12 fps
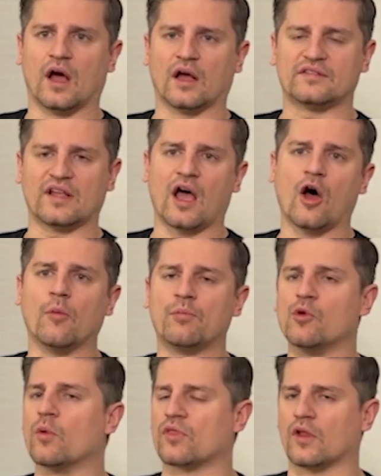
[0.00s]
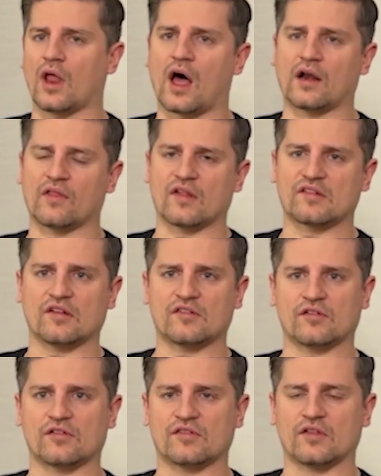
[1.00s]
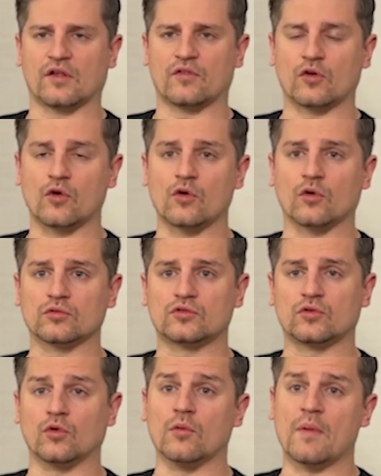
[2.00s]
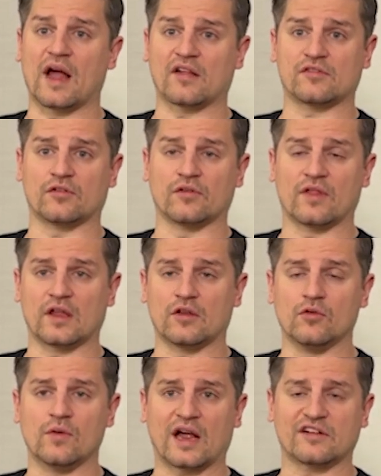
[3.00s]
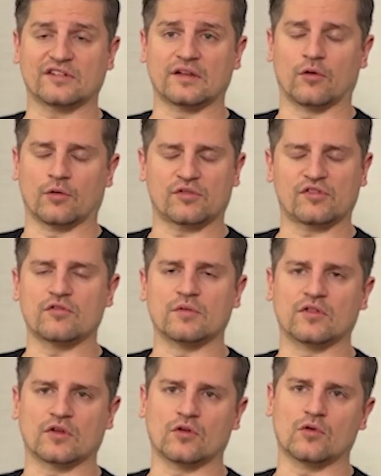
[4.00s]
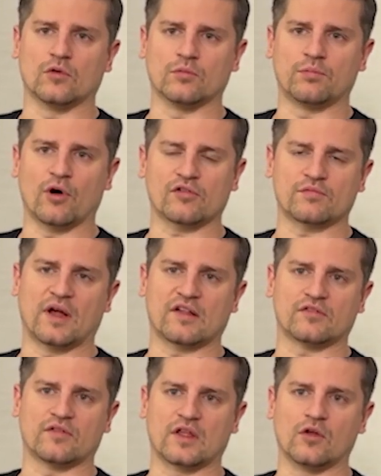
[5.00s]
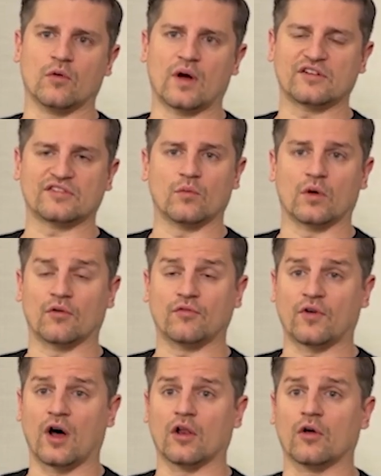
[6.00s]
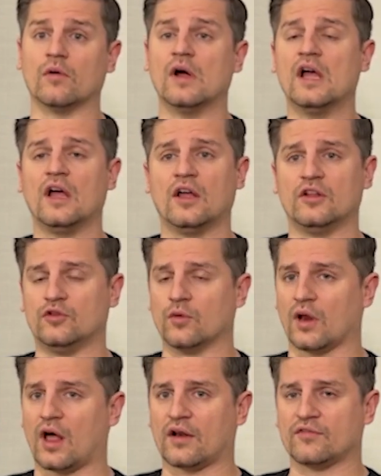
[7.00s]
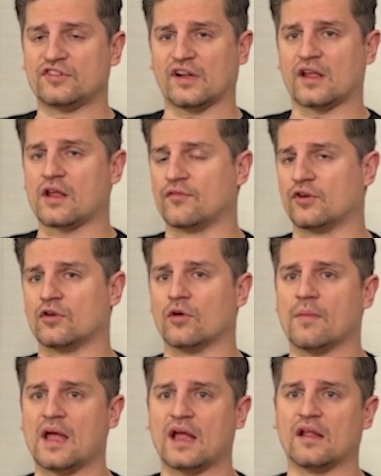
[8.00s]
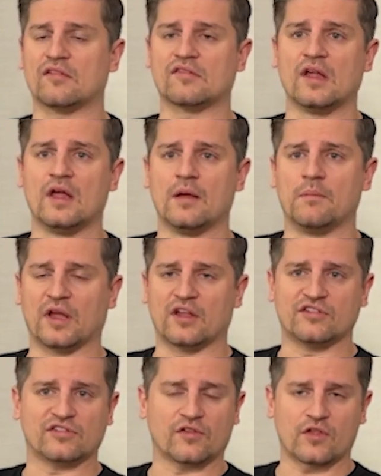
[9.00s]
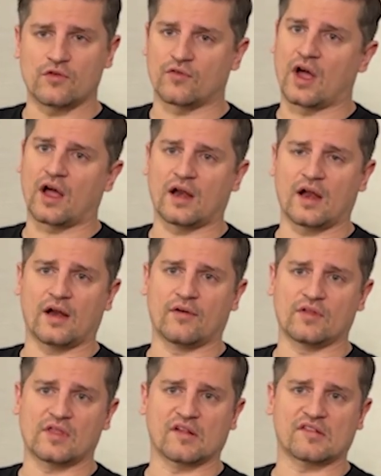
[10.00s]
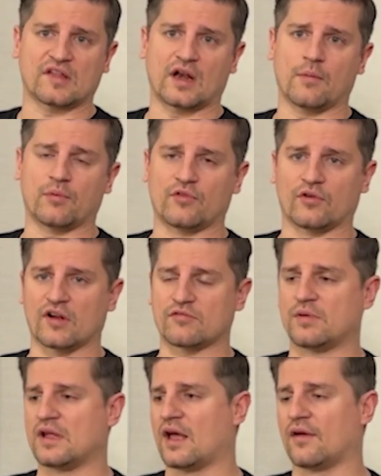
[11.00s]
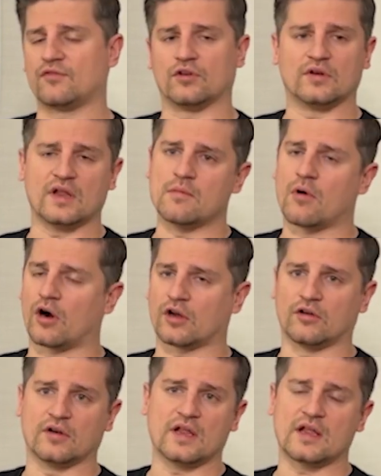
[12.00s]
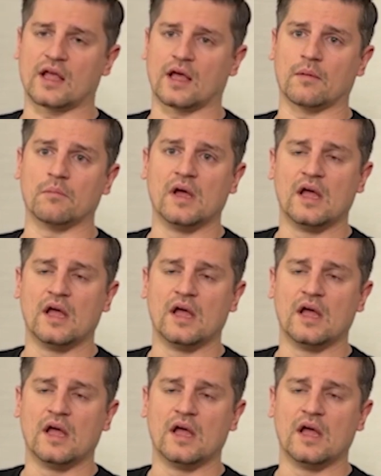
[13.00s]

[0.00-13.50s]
to help you with a lot of this, because there's the Google Toolmaster that you actually, the Google Postmaster that you'll actually want to follow. Do a lot of checking of your domains, making sure that you've got everything set up with your SPF, your DMARC, your DKIM,